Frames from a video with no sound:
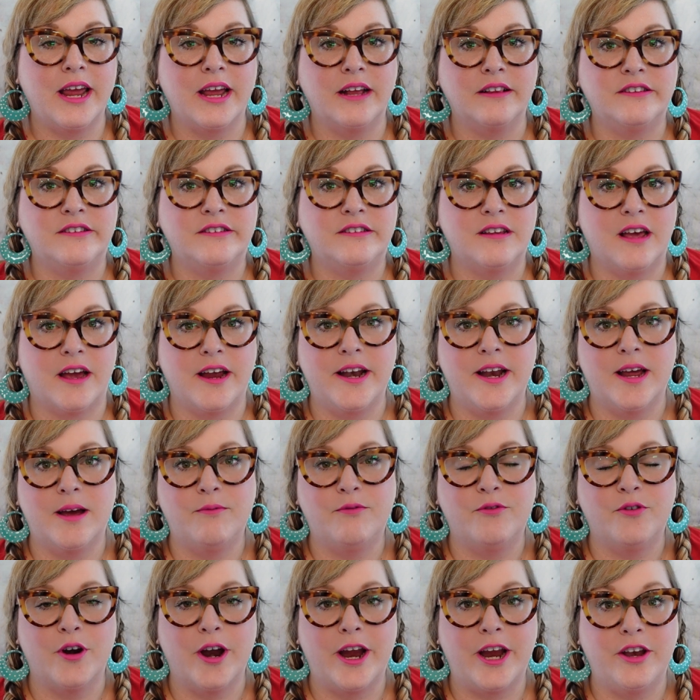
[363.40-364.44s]
and sign up
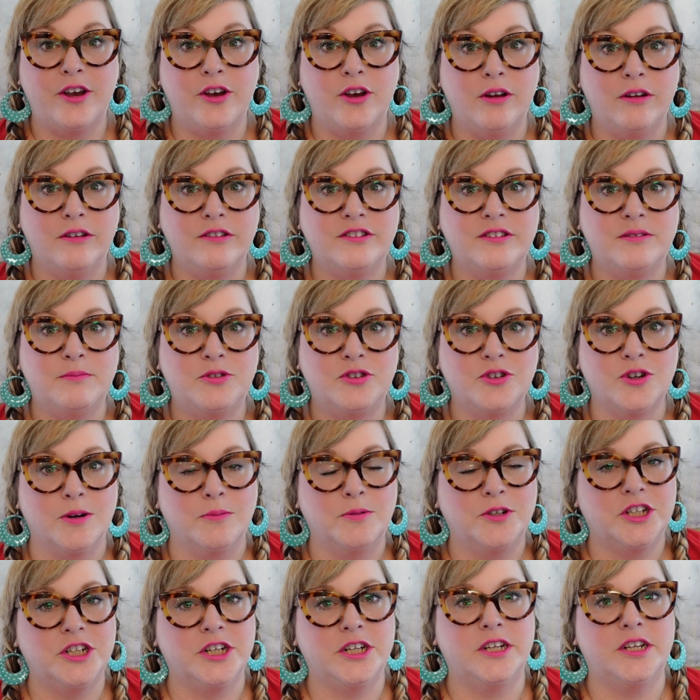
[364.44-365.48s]
for a new
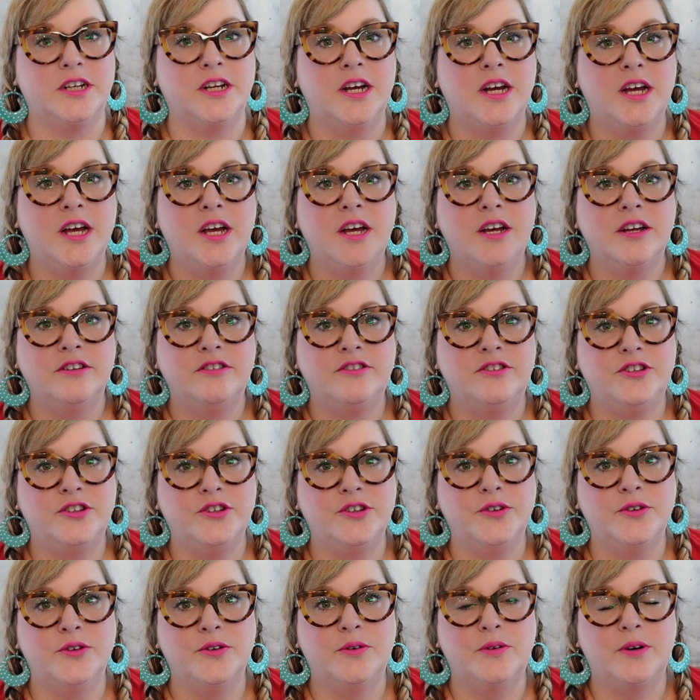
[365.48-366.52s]
subscription
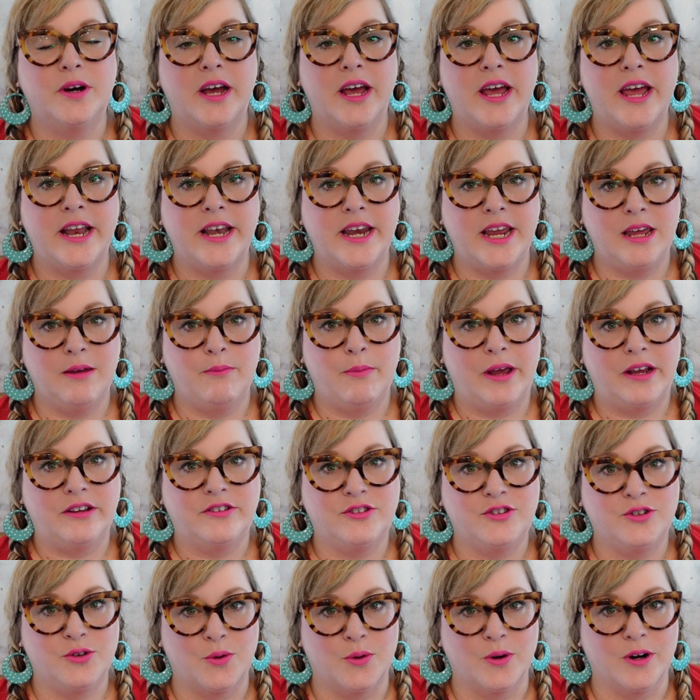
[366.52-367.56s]
to an eBay
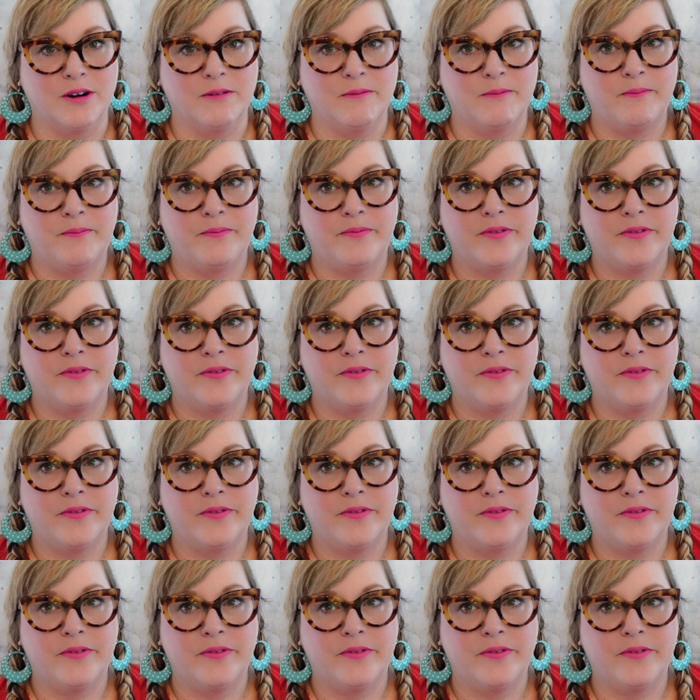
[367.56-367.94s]
store.